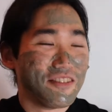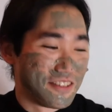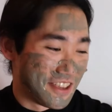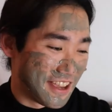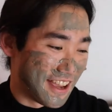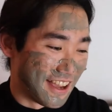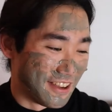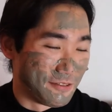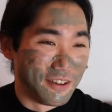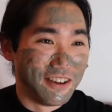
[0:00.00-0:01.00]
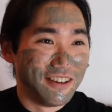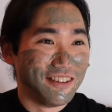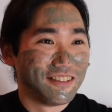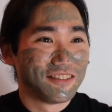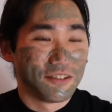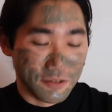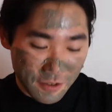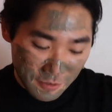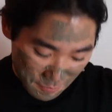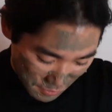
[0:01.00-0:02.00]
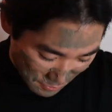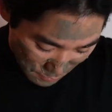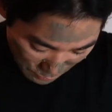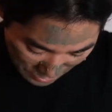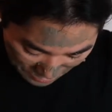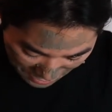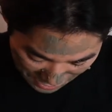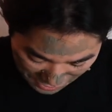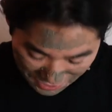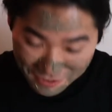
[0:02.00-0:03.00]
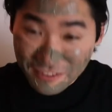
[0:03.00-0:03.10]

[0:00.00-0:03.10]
yeah, well, Miss Marie says,